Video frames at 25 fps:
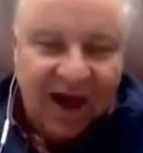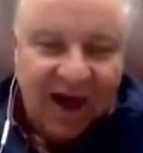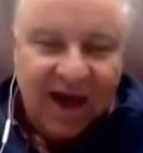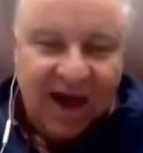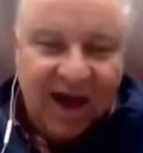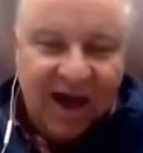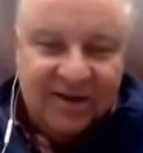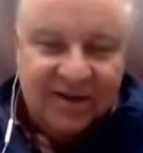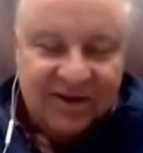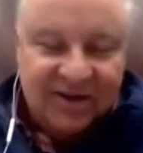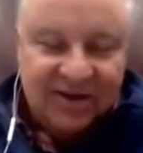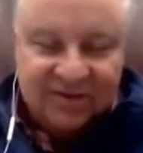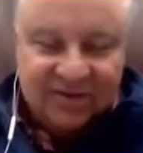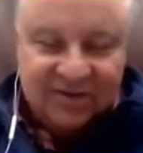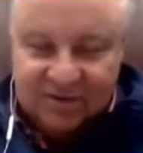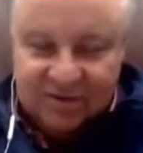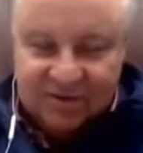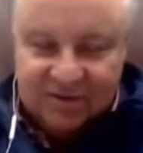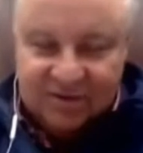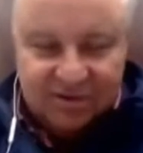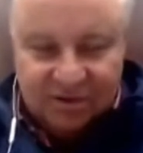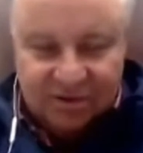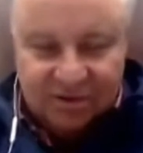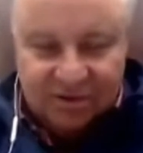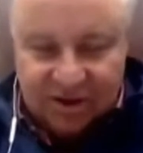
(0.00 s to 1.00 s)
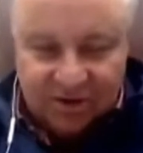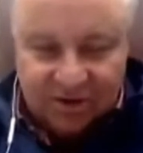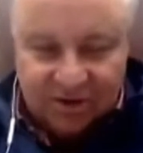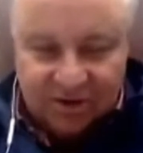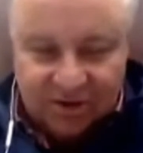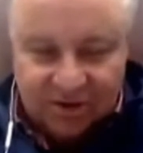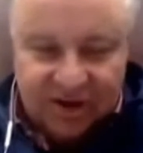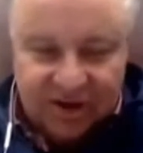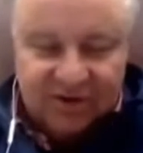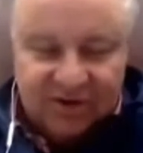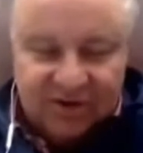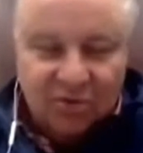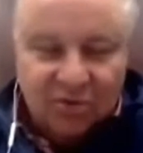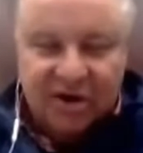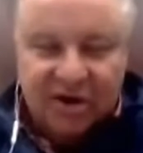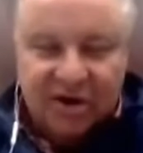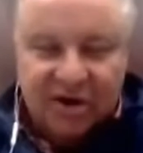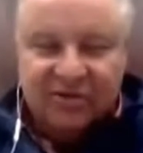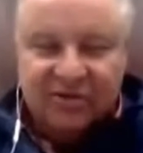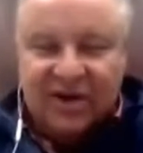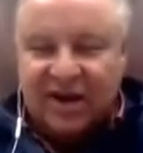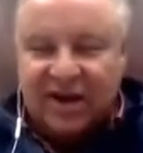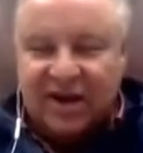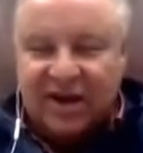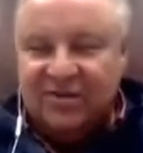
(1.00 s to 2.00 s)
Scott, just literally
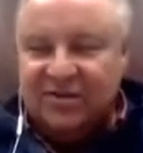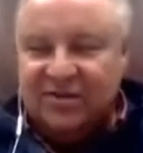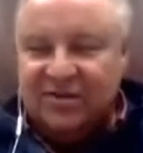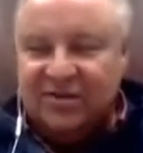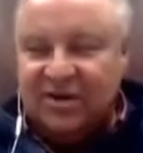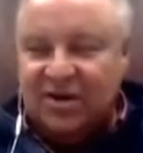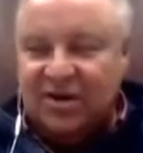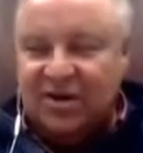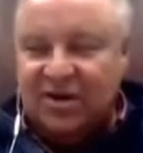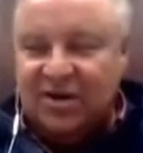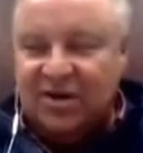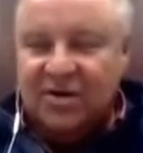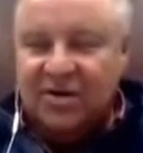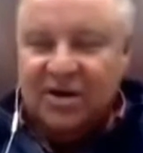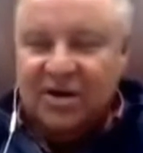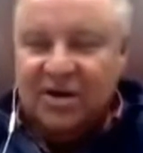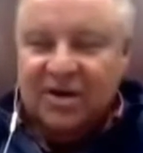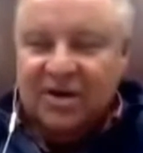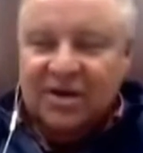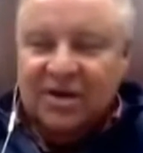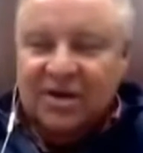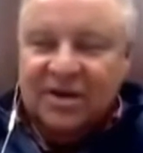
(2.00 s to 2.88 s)
20 seconds ago,